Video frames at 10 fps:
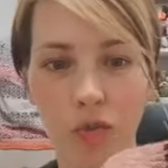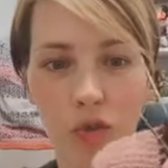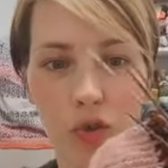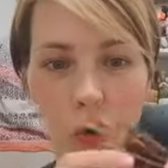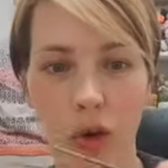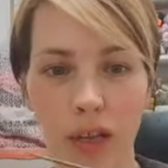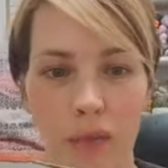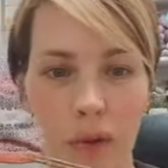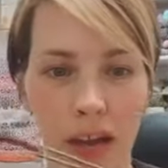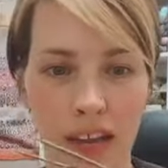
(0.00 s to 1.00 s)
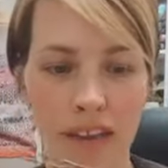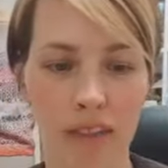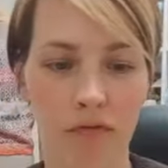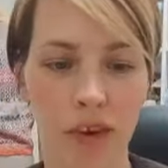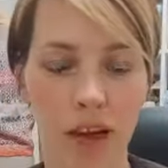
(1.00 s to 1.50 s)
joined back in the
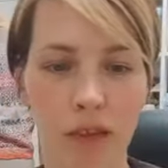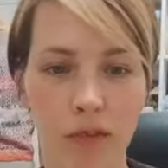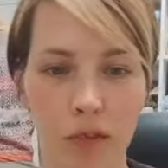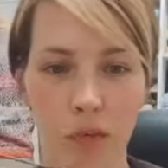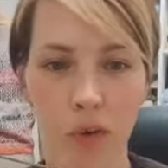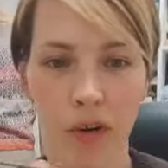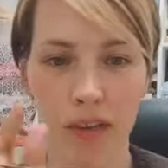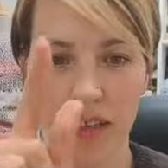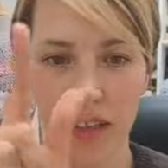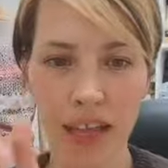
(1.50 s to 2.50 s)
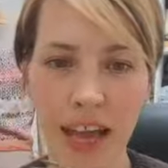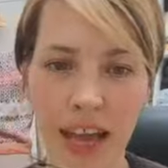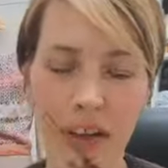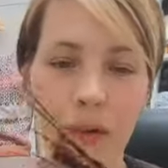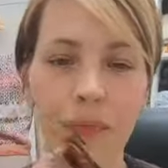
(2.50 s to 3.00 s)
round to work the leg,